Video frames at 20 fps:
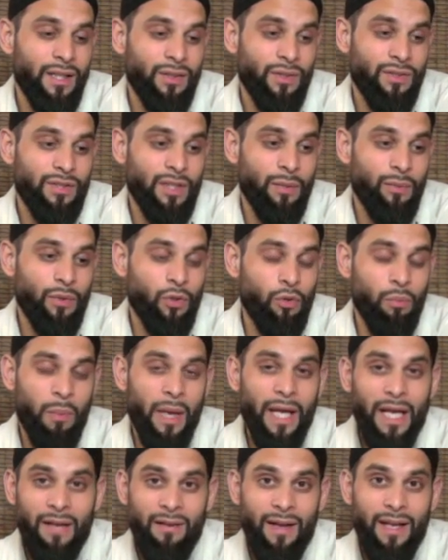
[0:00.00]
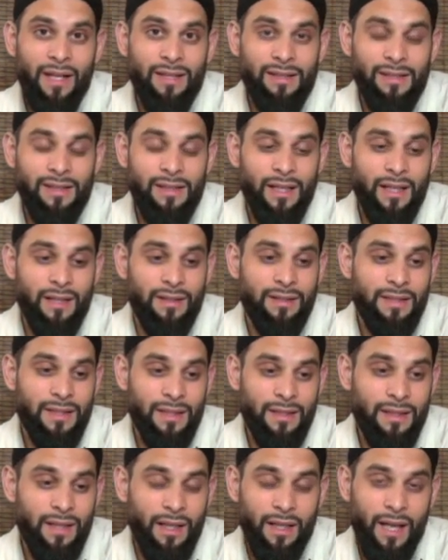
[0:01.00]
Someone who might have had
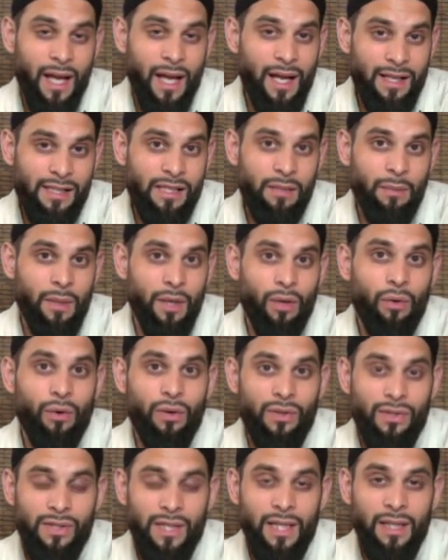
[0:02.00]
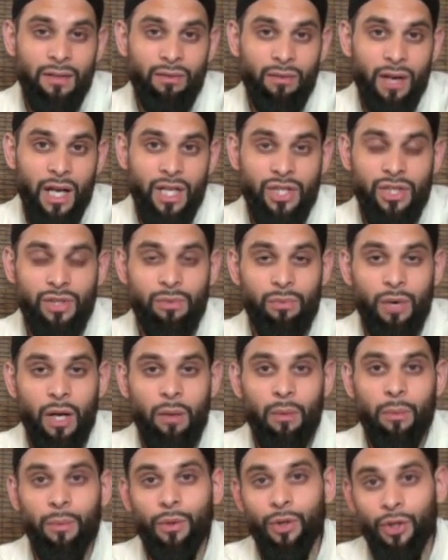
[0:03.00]
an eczema or a skin rash
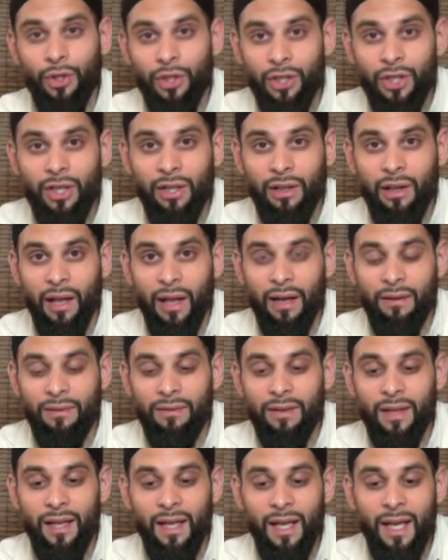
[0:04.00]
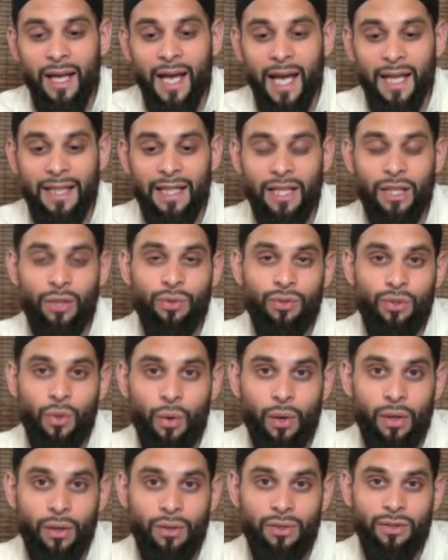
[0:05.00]
problem earlier in life, and they used
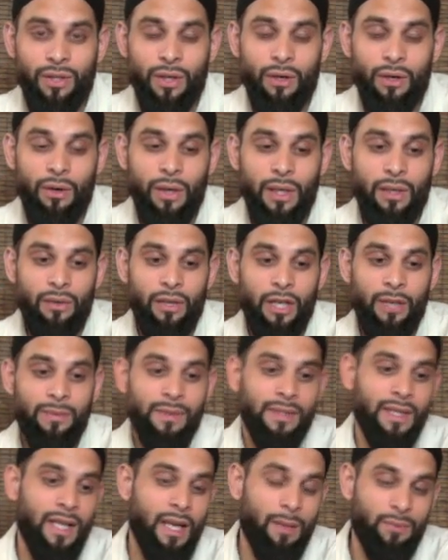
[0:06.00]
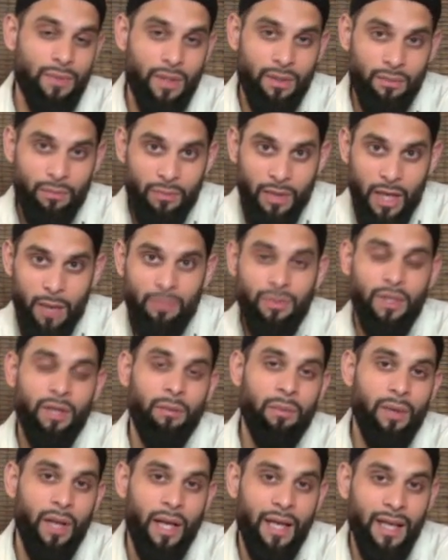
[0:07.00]
corticosteroid creams and they kept on
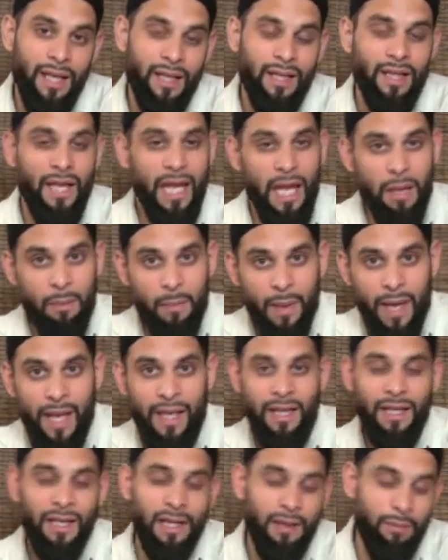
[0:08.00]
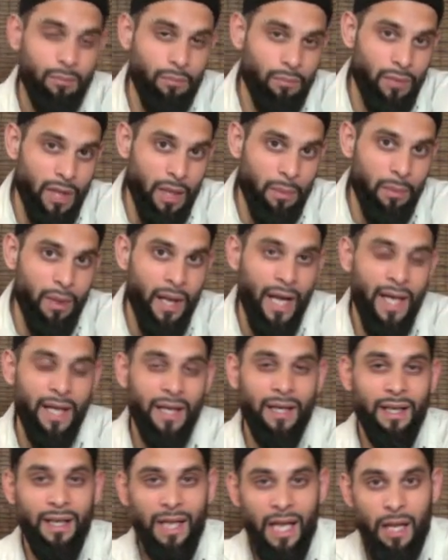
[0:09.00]
applying it and came back and they applied
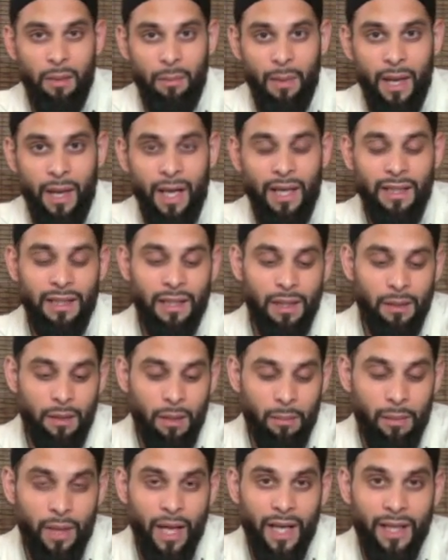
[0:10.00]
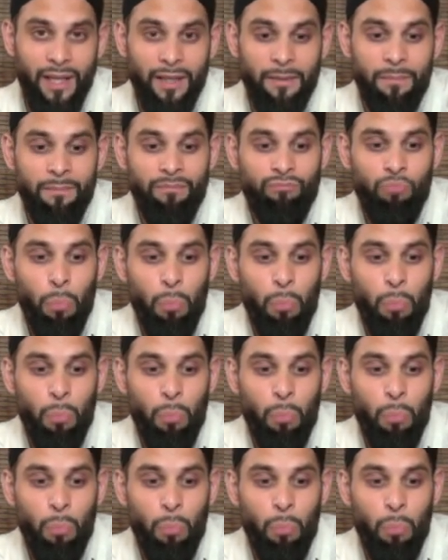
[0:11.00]
it and they came back and they applied it.